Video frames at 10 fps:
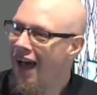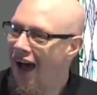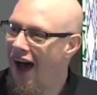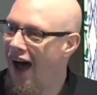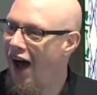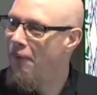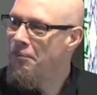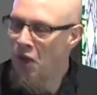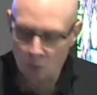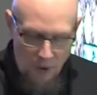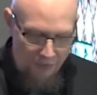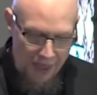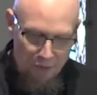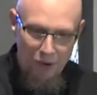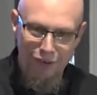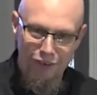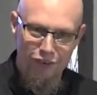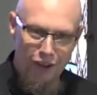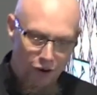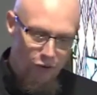Well, they were
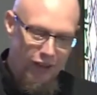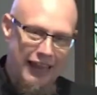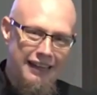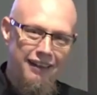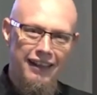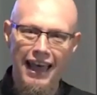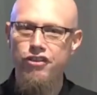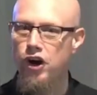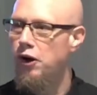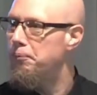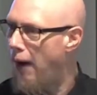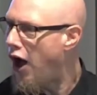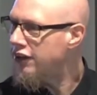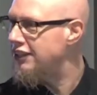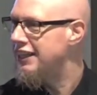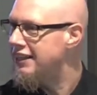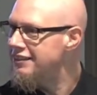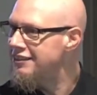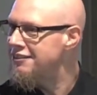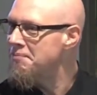little like leather
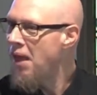boxes